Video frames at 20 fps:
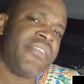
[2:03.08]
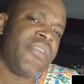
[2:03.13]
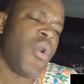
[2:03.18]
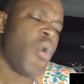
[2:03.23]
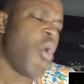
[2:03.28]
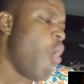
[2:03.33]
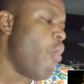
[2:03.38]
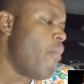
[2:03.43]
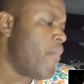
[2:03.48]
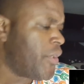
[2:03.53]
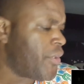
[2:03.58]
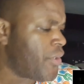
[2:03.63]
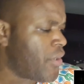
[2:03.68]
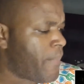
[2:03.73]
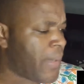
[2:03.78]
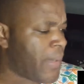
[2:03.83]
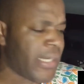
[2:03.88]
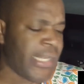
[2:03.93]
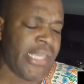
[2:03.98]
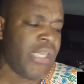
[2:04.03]
No homo though,
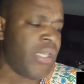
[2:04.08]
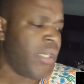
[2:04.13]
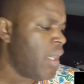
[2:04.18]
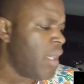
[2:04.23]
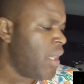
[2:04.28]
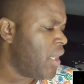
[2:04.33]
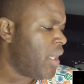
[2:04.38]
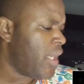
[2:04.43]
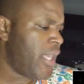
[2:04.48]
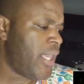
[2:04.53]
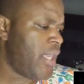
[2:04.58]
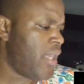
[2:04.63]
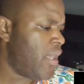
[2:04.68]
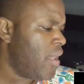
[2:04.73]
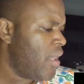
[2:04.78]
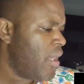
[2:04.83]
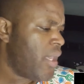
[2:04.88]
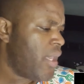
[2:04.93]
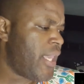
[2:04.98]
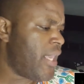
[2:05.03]
but he a
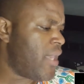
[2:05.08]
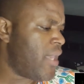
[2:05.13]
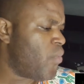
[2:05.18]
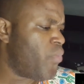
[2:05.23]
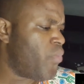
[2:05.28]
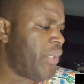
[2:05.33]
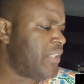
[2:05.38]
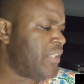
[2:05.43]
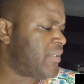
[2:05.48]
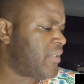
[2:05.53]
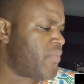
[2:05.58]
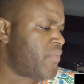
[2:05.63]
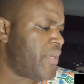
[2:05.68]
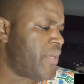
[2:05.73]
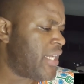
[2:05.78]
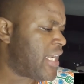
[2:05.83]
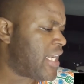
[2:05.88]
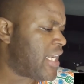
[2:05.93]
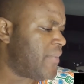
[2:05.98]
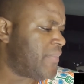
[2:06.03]
weezer
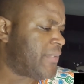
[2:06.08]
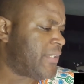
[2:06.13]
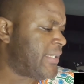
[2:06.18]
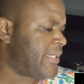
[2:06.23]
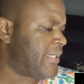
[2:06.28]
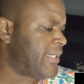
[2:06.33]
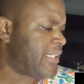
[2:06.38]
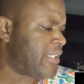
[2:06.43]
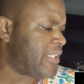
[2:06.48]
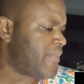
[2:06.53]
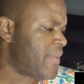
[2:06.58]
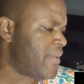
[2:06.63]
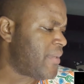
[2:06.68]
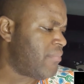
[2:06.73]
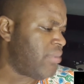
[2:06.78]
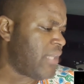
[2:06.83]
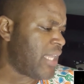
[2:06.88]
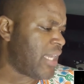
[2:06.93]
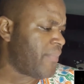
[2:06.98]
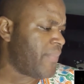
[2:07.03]
when it comes to this shit, man.
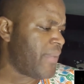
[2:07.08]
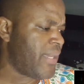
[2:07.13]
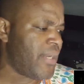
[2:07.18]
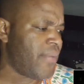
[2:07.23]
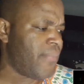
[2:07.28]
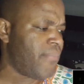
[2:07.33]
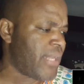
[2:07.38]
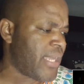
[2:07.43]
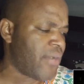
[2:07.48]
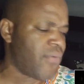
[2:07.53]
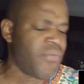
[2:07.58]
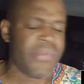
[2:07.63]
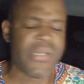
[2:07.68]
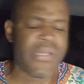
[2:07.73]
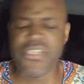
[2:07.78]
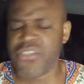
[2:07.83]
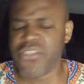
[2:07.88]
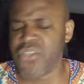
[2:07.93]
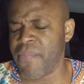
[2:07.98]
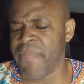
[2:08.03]
Black man and black woman.
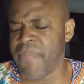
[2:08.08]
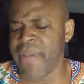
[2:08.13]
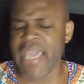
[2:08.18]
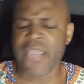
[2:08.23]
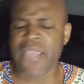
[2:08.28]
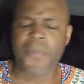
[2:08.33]
Let's go back.